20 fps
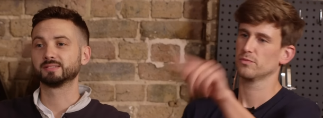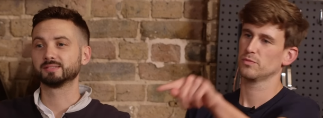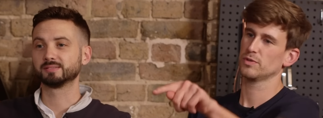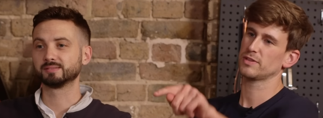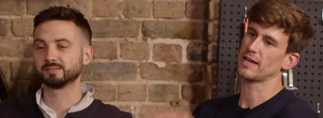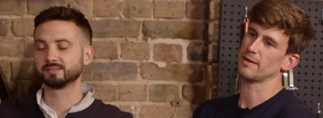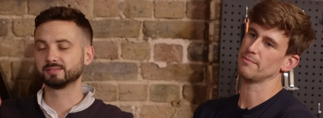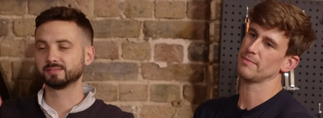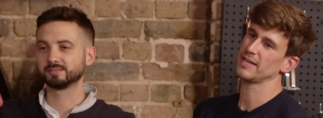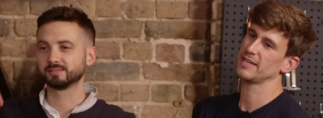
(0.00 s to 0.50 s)
Speaker 1: Would
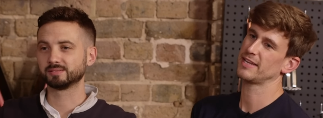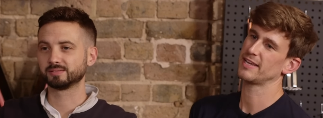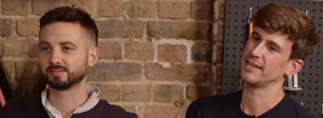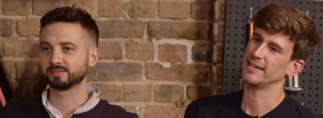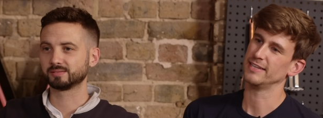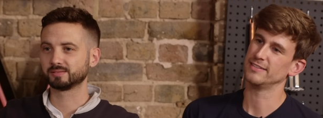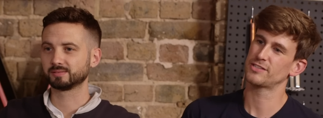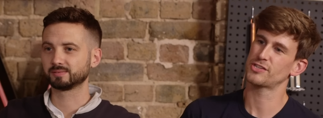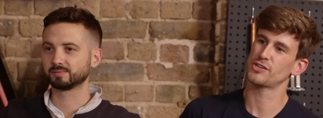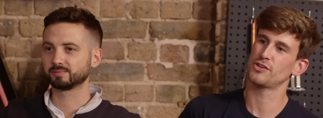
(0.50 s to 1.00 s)
that make it
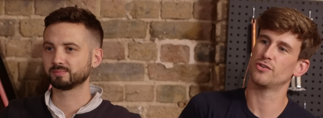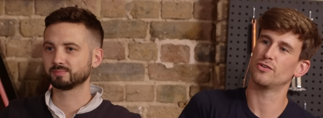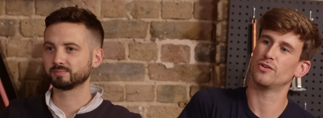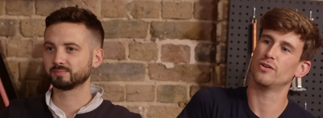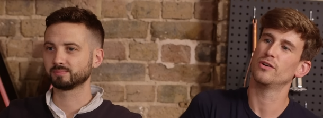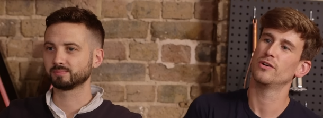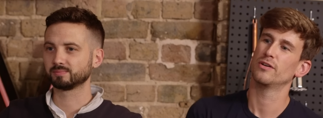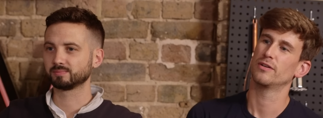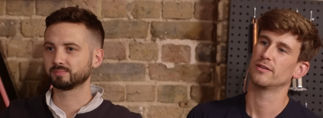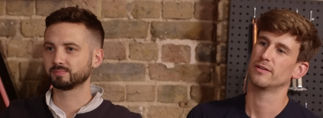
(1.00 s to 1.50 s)
into
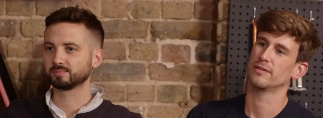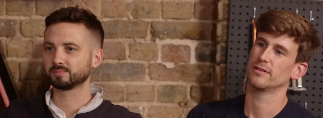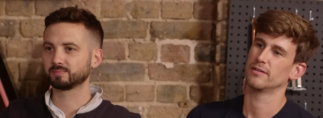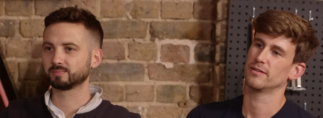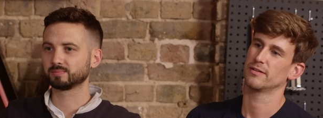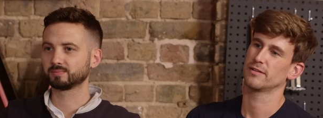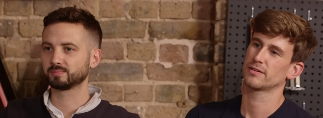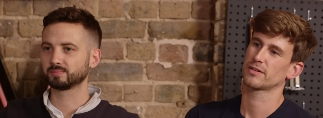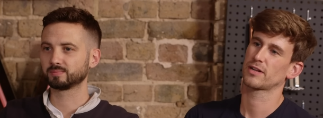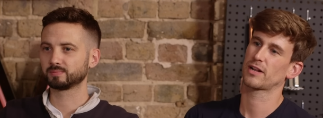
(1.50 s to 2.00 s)
your
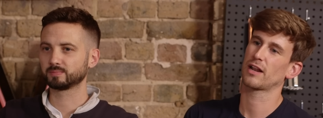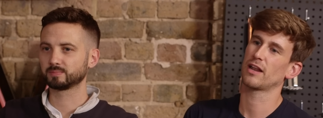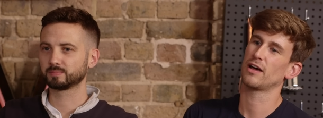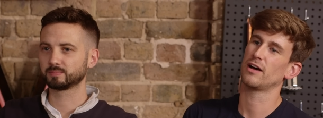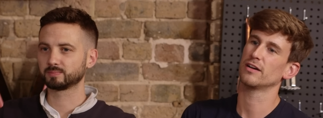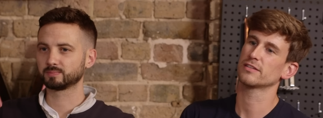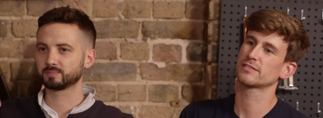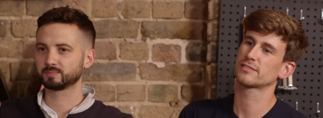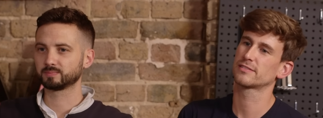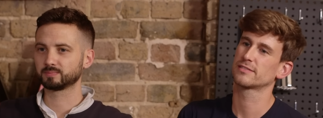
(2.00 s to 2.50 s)

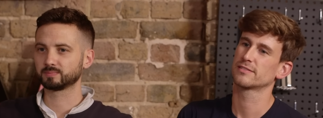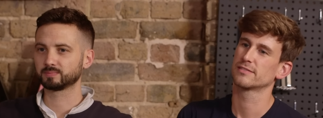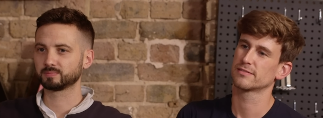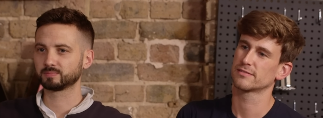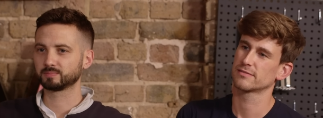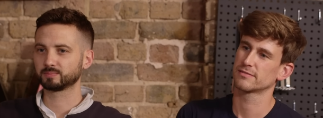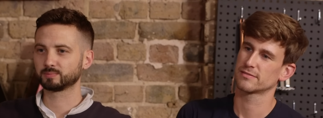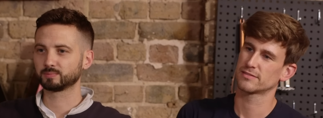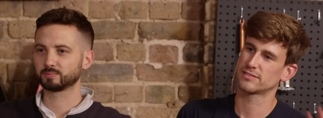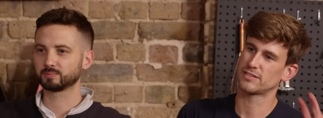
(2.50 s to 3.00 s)
glass
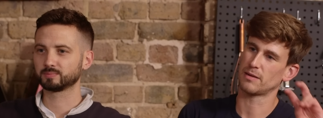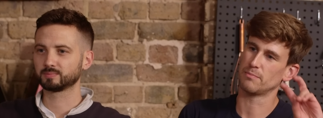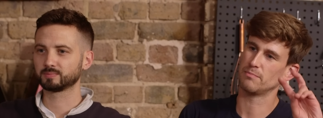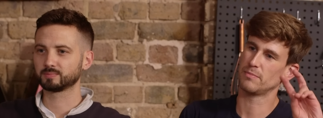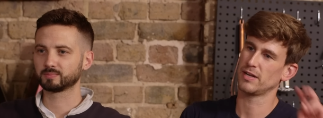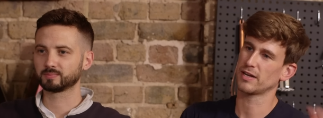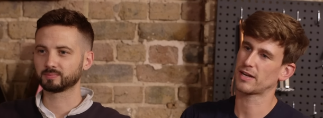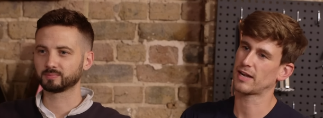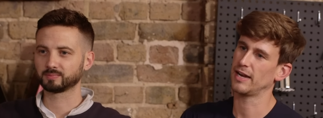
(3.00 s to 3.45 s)
tumbler